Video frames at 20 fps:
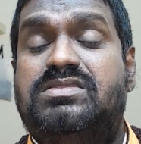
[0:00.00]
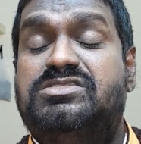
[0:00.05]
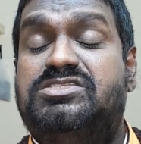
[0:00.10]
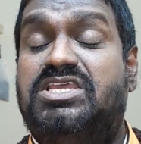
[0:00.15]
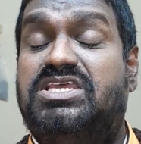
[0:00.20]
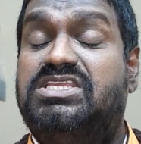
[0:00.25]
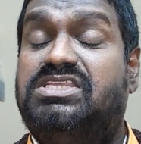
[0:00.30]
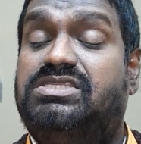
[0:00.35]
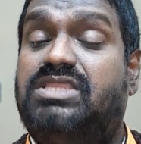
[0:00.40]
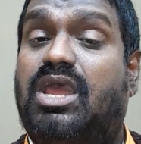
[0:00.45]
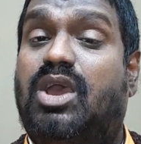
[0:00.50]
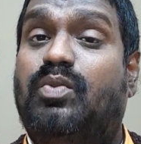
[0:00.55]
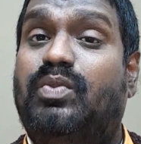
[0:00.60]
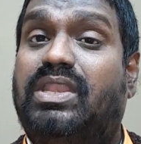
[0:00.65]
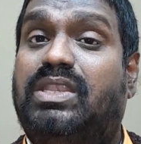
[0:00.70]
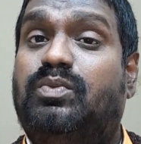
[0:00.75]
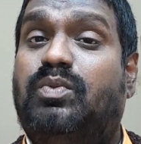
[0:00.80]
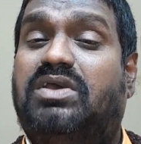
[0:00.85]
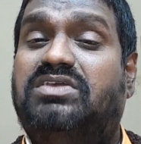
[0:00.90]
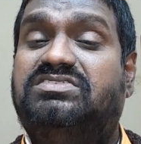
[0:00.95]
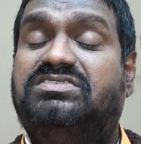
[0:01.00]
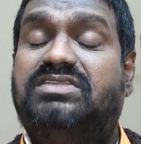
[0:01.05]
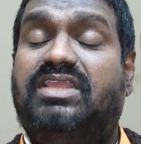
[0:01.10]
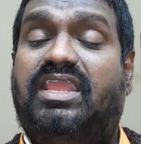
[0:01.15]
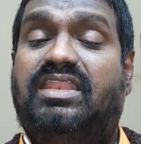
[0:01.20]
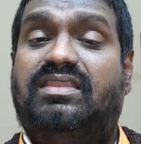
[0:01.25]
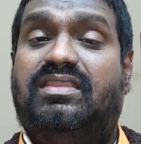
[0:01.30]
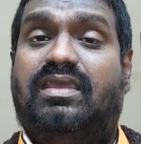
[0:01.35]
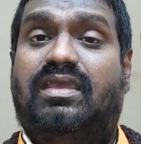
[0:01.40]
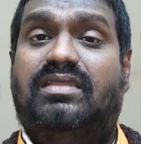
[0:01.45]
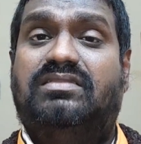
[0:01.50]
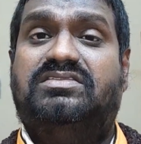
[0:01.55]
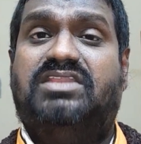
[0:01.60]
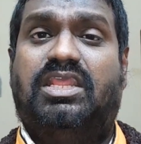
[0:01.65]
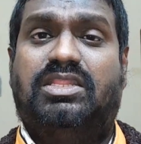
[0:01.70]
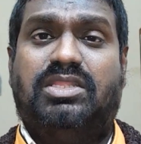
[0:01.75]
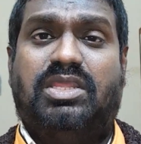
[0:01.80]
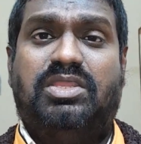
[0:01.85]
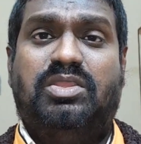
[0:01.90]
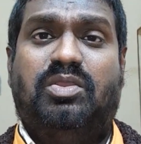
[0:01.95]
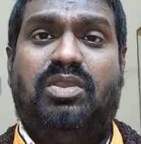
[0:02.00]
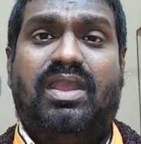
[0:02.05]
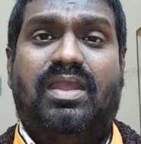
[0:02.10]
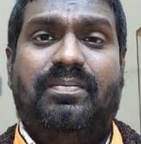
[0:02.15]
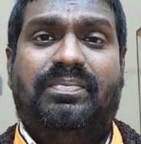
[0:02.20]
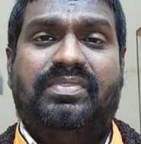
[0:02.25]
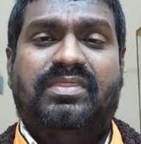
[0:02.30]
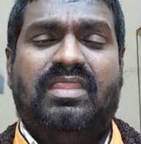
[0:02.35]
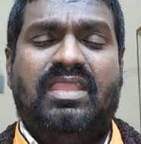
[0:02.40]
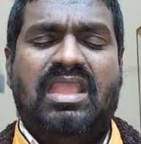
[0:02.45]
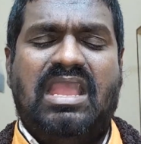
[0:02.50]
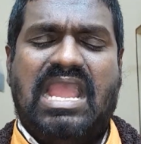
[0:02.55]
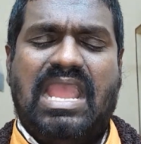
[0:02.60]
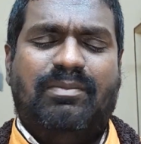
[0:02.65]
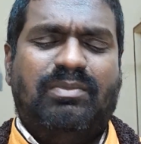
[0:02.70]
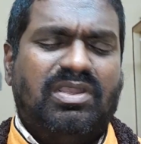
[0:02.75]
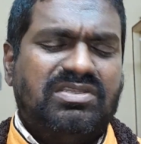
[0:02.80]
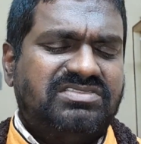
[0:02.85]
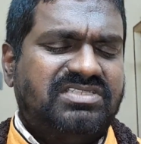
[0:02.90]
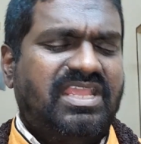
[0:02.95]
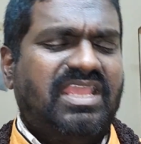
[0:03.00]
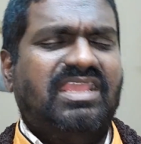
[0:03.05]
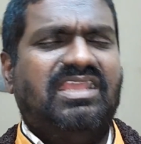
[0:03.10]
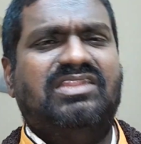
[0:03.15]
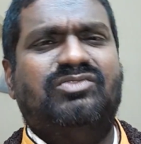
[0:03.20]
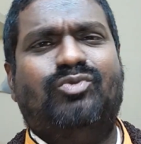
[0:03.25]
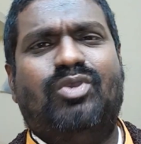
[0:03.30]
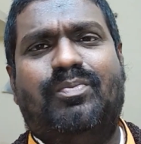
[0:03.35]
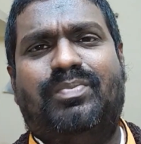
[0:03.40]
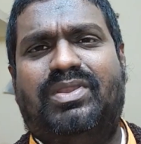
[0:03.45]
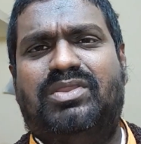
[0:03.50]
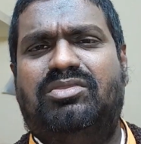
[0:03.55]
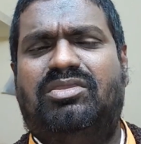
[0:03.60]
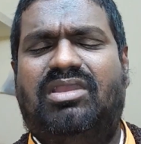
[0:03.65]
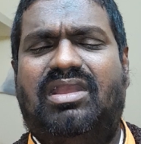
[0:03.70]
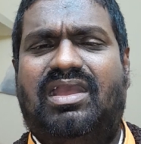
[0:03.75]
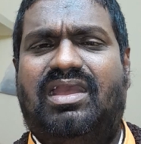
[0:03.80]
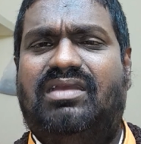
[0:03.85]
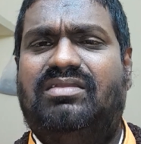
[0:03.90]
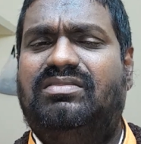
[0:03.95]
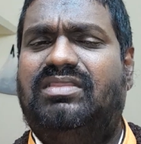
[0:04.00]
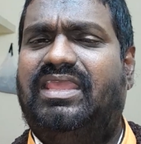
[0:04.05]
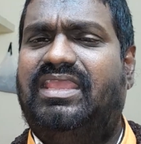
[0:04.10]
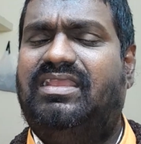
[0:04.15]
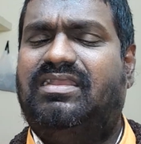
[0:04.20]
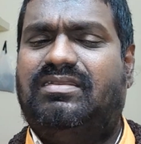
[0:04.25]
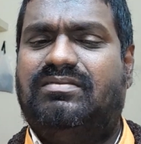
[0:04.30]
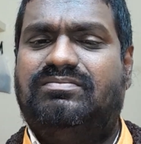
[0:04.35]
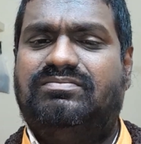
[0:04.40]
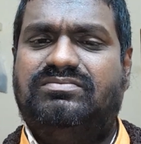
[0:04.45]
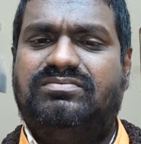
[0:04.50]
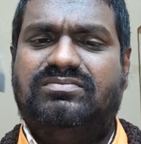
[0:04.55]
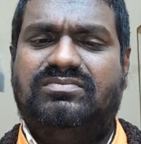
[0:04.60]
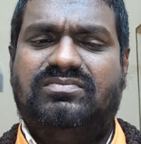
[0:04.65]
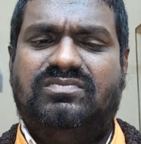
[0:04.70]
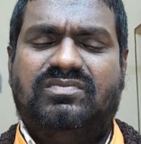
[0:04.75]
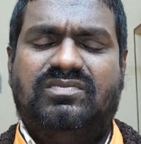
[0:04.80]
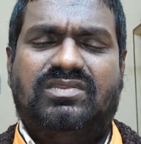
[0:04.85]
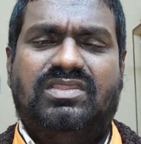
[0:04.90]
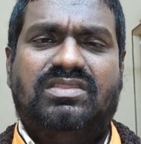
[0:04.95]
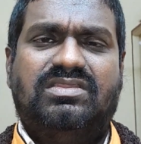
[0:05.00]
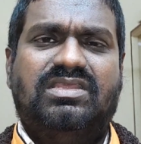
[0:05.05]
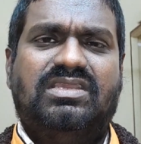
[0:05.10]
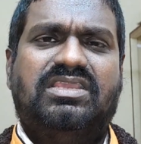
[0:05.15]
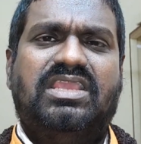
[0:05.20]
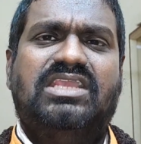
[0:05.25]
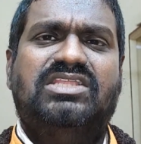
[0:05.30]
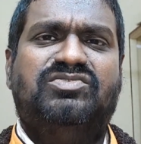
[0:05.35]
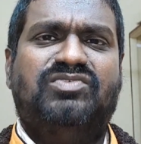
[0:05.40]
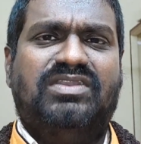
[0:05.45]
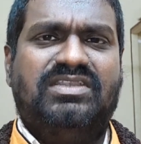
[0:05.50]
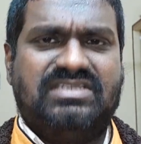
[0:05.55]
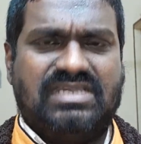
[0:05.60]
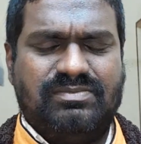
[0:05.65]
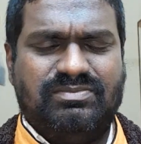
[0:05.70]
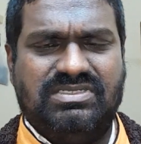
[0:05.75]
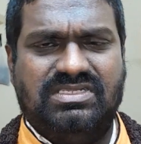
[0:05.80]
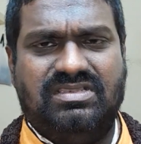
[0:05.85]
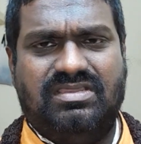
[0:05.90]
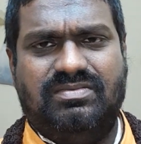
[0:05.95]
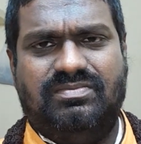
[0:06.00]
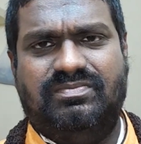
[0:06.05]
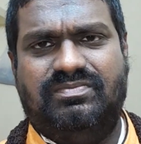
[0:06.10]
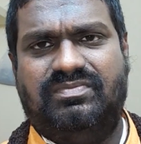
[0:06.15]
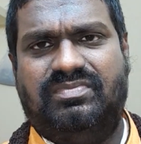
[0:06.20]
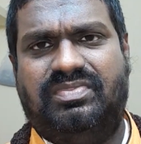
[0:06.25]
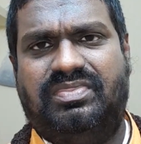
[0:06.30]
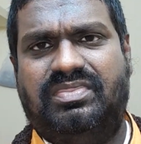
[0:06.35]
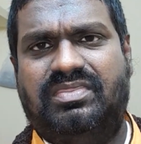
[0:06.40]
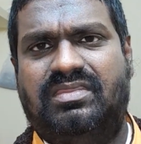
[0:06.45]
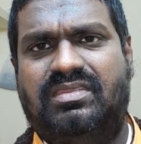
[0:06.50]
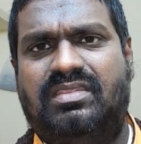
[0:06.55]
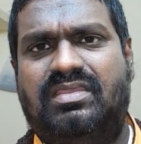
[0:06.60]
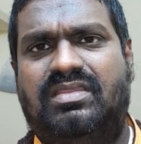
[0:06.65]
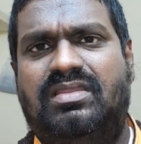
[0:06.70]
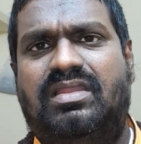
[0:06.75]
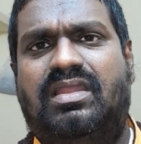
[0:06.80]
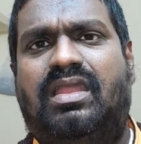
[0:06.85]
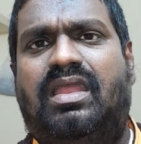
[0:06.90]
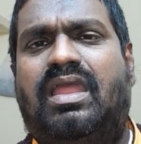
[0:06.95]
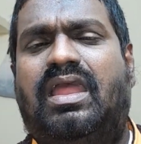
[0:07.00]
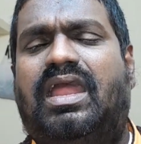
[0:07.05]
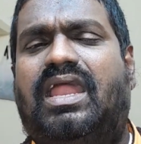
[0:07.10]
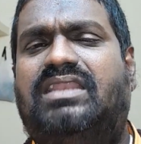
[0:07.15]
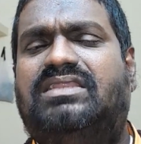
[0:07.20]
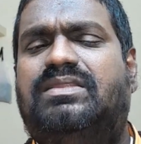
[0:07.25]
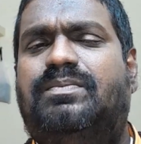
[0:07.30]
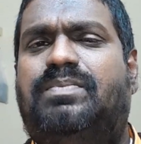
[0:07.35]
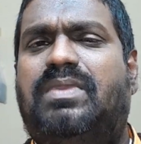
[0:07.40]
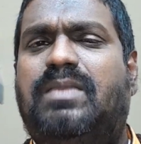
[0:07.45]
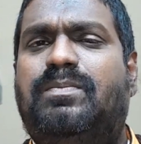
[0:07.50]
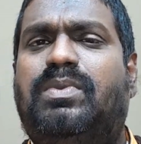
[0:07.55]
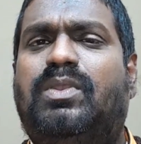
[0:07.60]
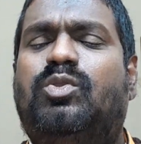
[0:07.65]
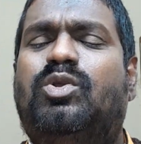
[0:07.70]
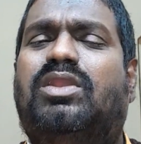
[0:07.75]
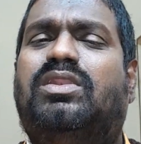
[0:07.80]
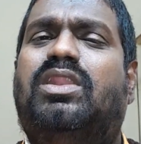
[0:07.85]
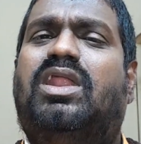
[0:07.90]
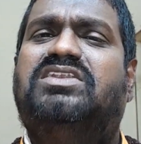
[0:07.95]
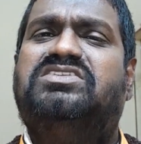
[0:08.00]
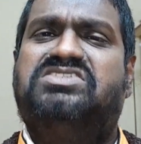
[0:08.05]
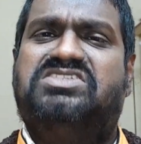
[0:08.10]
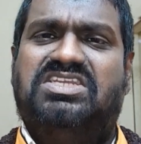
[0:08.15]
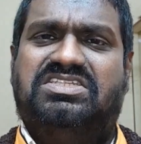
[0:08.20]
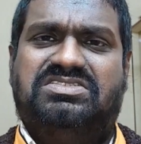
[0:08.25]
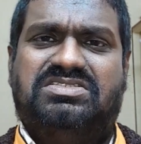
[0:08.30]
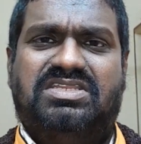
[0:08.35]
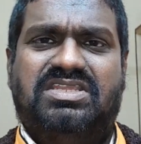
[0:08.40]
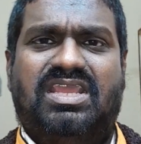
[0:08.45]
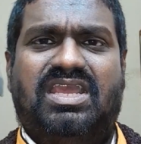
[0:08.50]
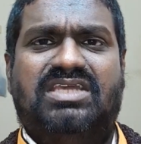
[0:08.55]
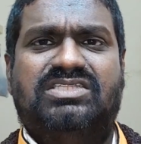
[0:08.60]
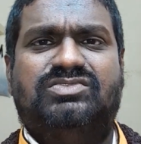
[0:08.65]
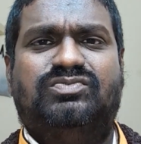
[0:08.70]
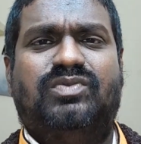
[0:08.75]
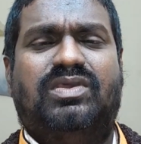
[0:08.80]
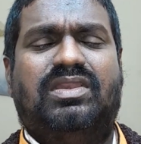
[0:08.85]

Just how it was in uh, Treta Yuga. I'm not saying in Dwapar Yuga like the kings were troubled and the people who are not Kshatriyas